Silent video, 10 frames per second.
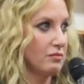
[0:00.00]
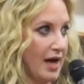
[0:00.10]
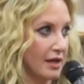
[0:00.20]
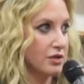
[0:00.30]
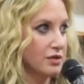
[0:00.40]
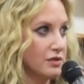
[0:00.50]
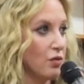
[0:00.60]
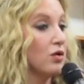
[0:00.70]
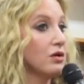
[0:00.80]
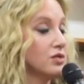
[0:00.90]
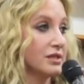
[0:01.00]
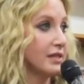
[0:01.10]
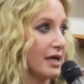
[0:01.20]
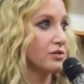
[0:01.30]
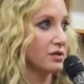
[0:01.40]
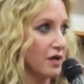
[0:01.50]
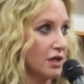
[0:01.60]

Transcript: actors, or just actors of